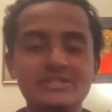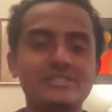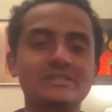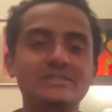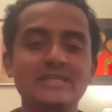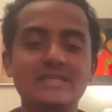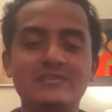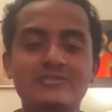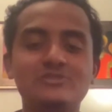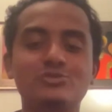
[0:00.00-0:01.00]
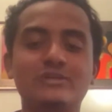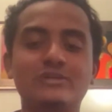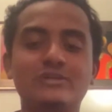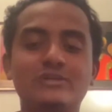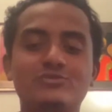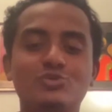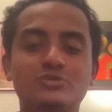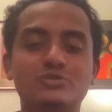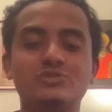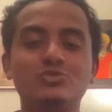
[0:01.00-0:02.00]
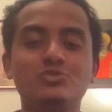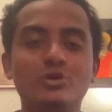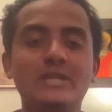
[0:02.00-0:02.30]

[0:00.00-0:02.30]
any advice you give to coaches who would like to